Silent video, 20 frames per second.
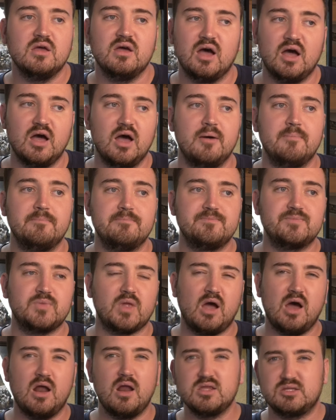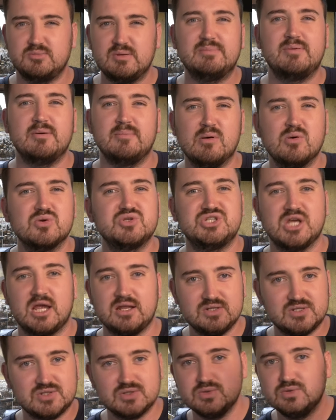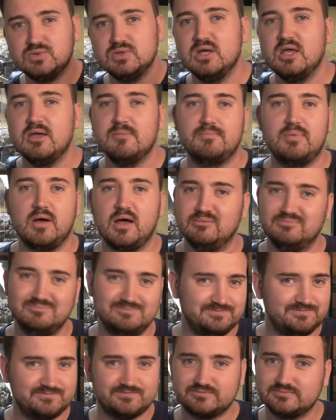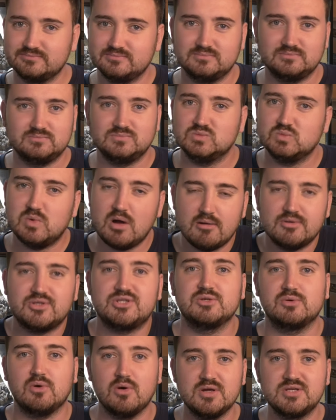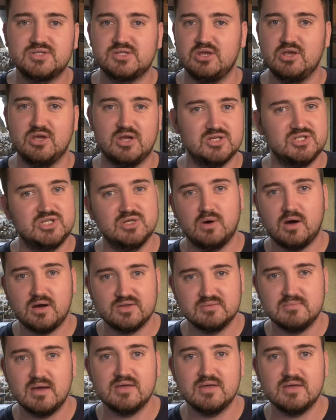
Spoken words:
I like to be a bit more gentle, but well, it's your oyster, you can do either